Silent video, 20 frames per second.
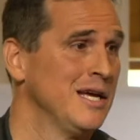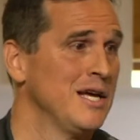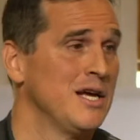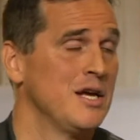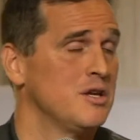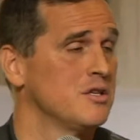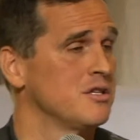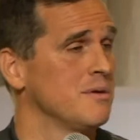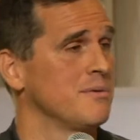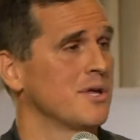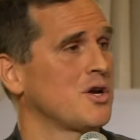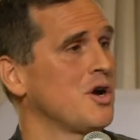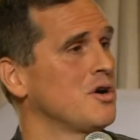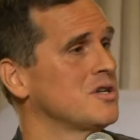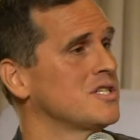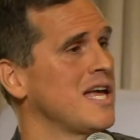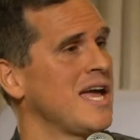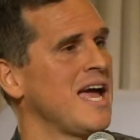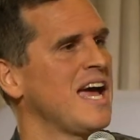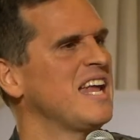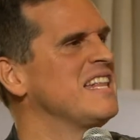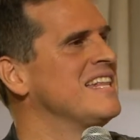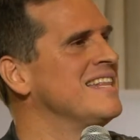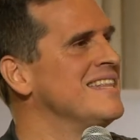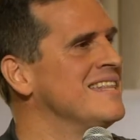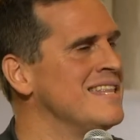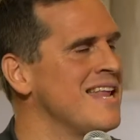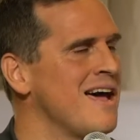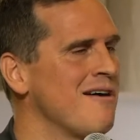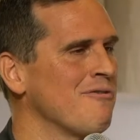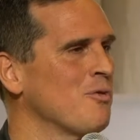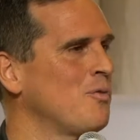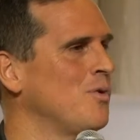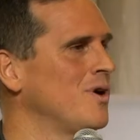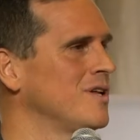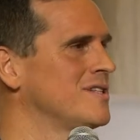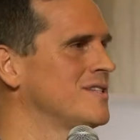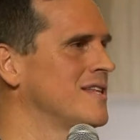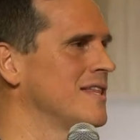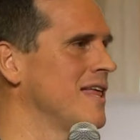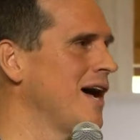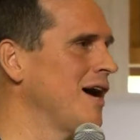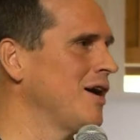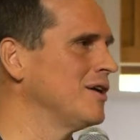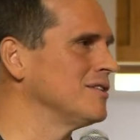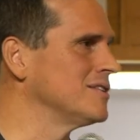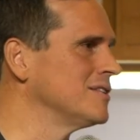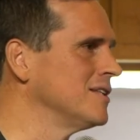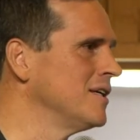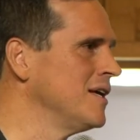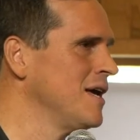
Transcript: Some of the coaches I had, never once to the house.